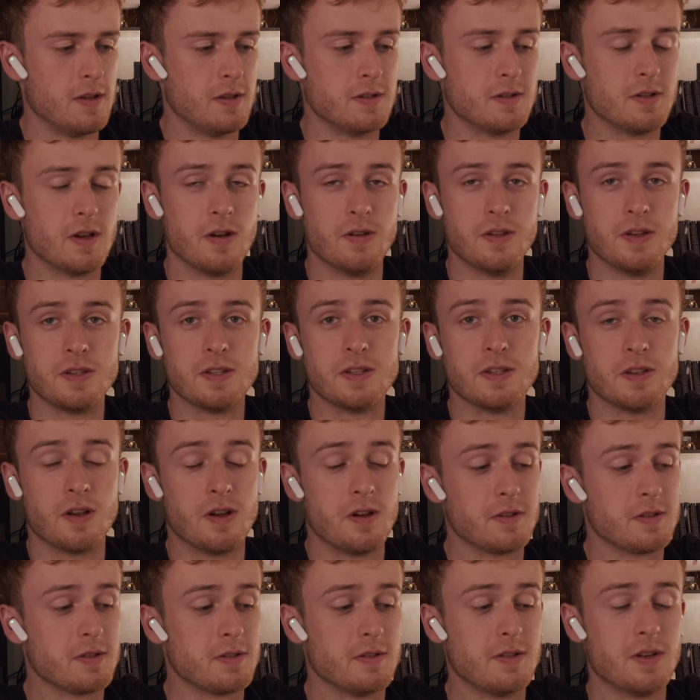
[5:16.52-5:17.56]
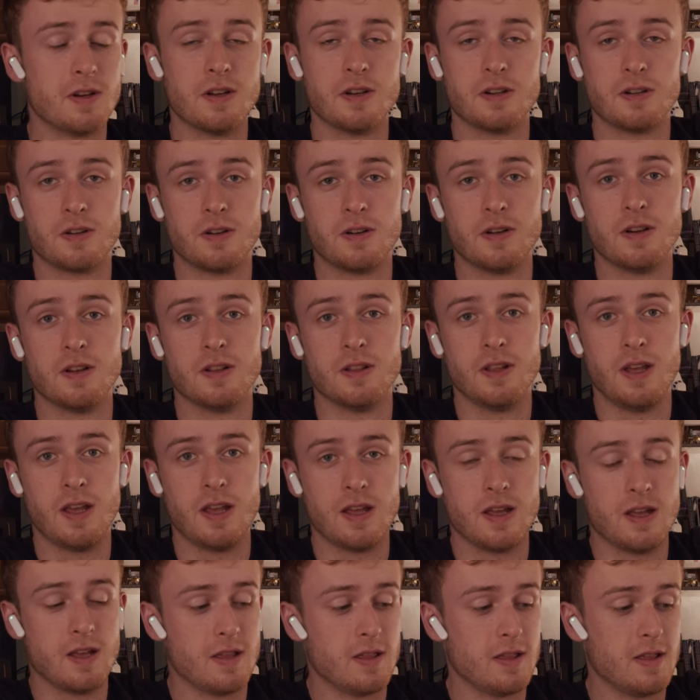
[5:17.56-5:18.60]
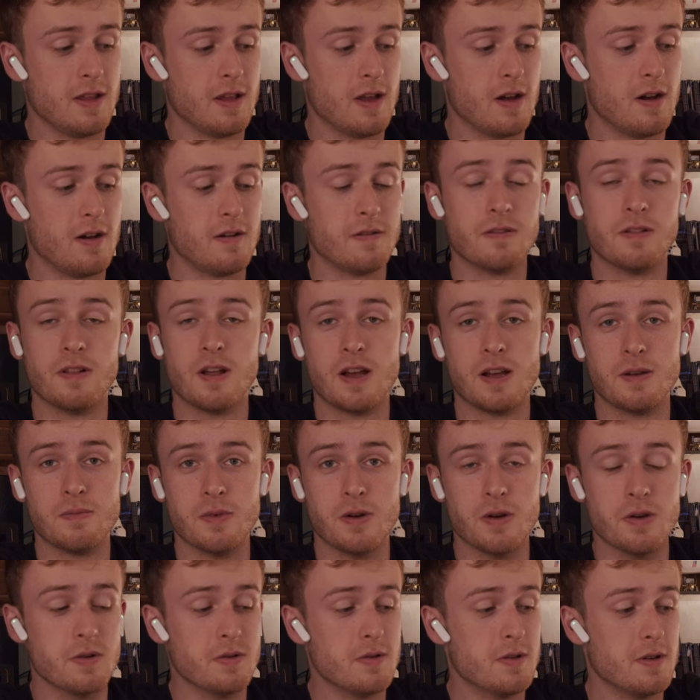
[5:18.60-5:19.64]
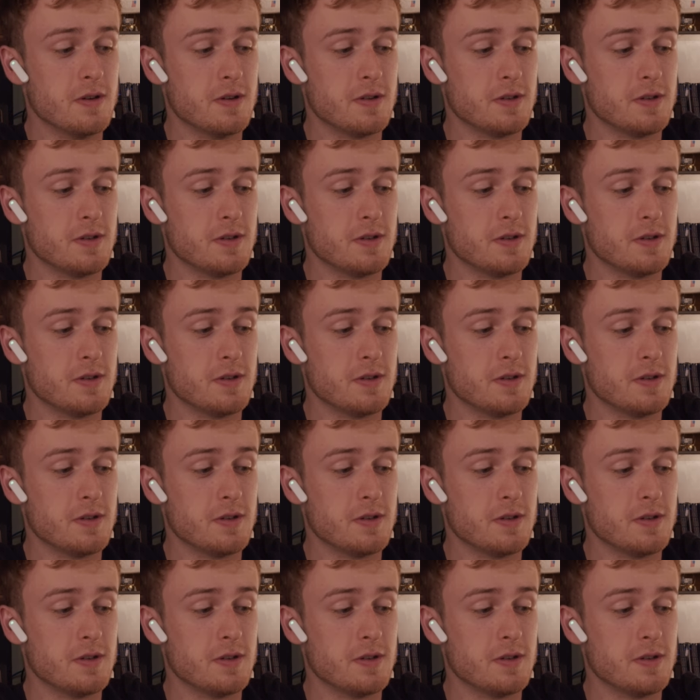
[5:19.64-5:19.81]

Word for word: So this is also done currently in the offline mode.